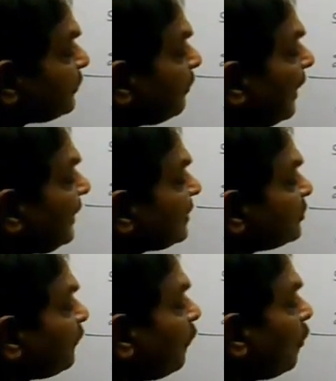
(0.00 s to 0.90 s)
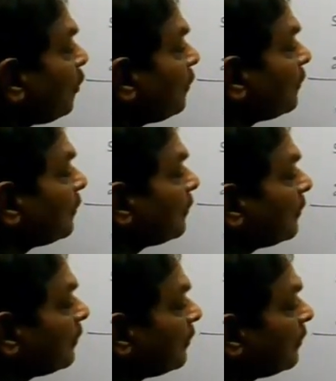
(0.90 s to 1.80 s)
4
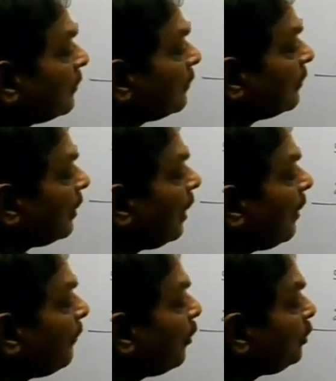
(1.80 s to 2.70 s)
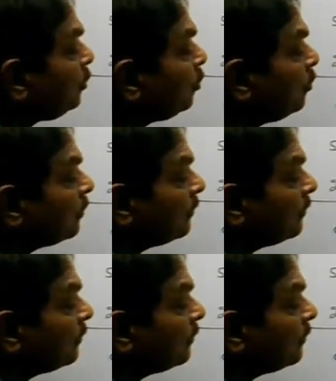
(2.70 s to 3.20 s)
upon 2,